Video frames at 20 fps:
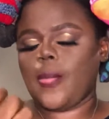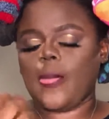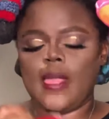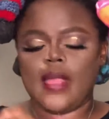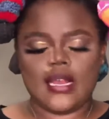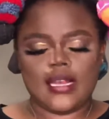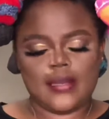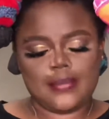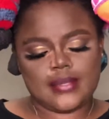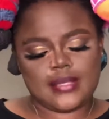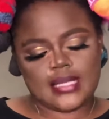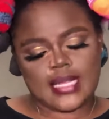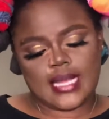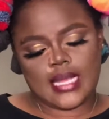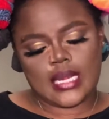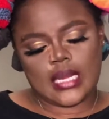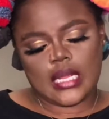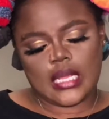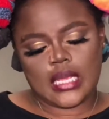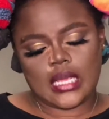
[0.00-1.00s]
lip stain
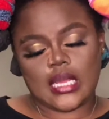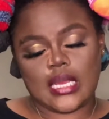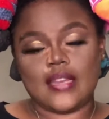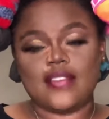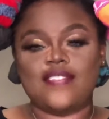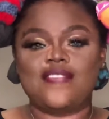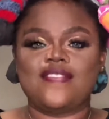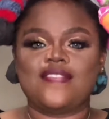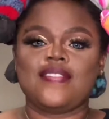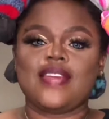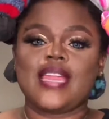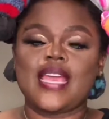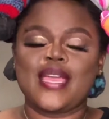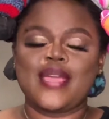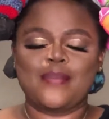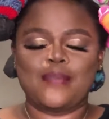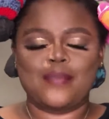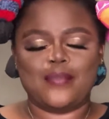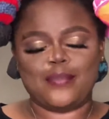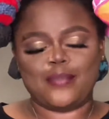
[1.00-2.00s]
in
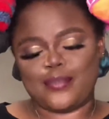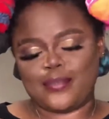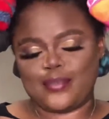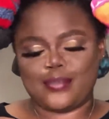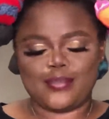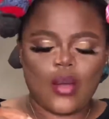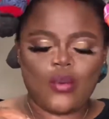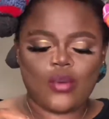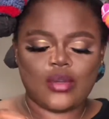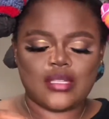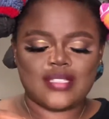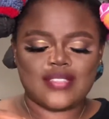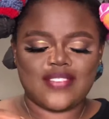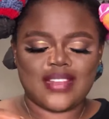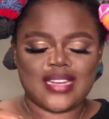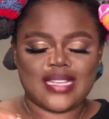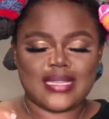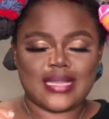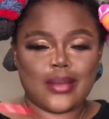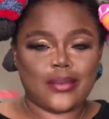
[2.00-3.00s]
Flame. What's
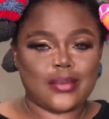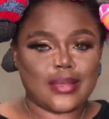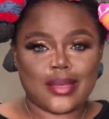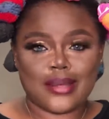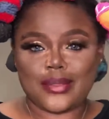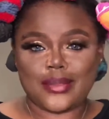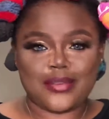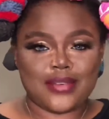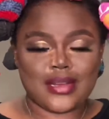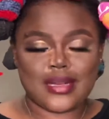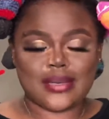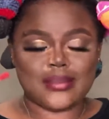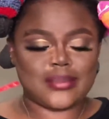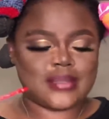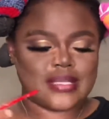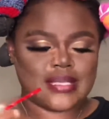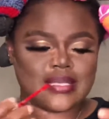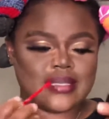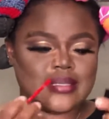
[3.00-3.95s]
Valentine without a red lipstick?